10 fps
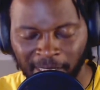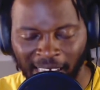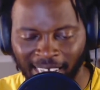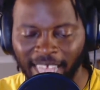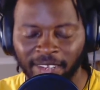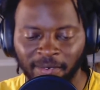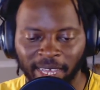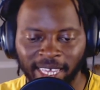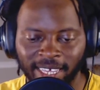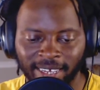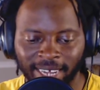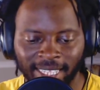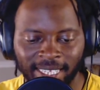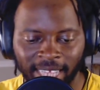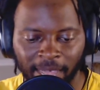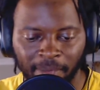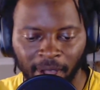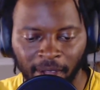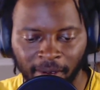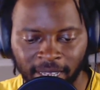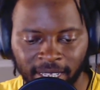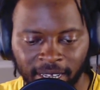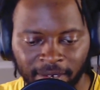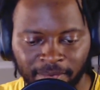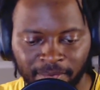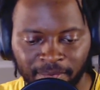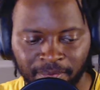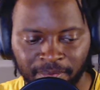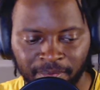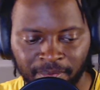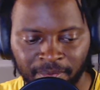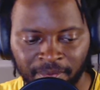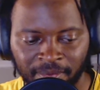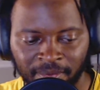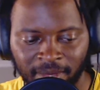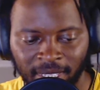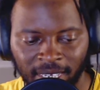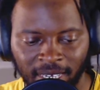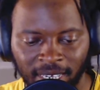I like the way he connected that bar right there. Listen,